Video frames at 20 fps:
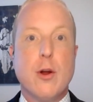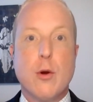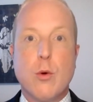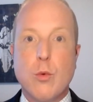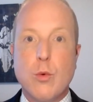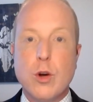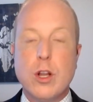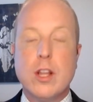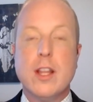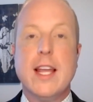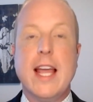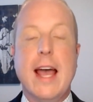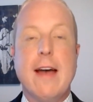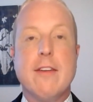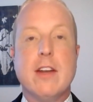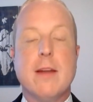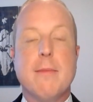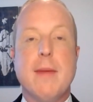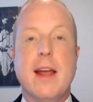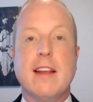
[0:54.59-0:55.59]
They're really
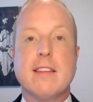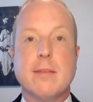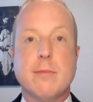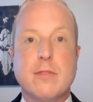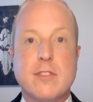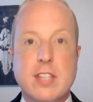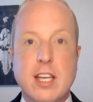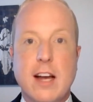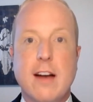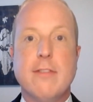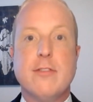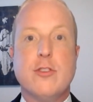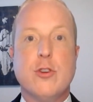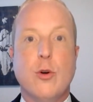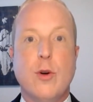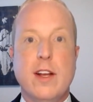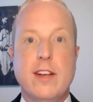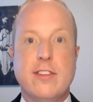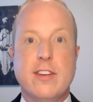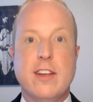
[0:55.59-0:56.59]
having to make some tough
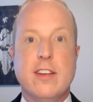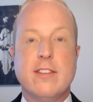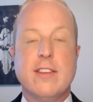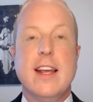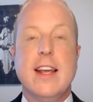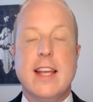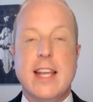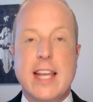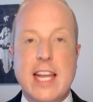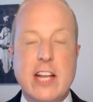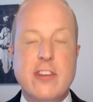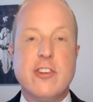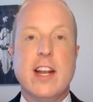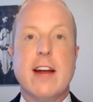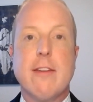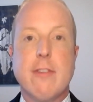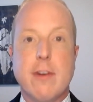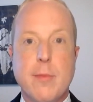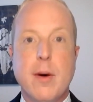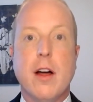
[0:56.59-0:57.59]
choices each and
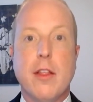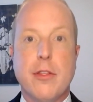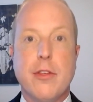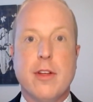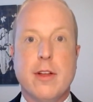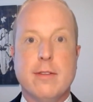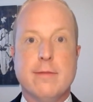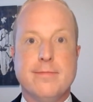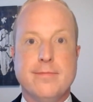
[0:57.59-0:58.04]
every month.